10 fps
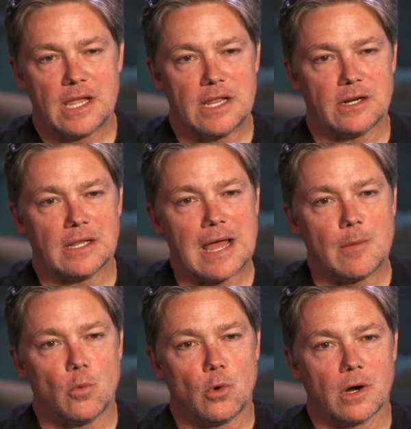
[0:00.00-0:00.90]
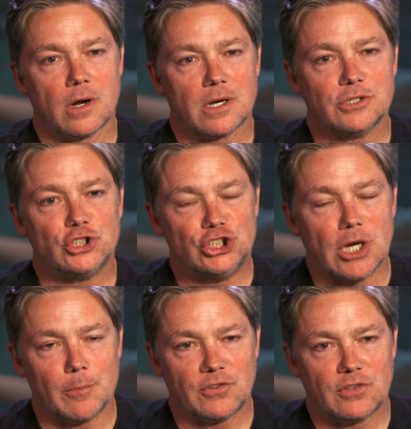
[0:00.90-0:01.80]
and a lot more
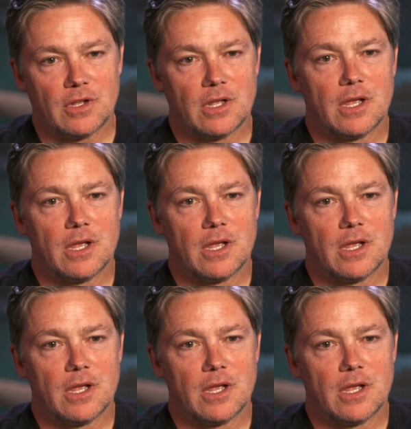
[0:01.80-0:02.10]
jumps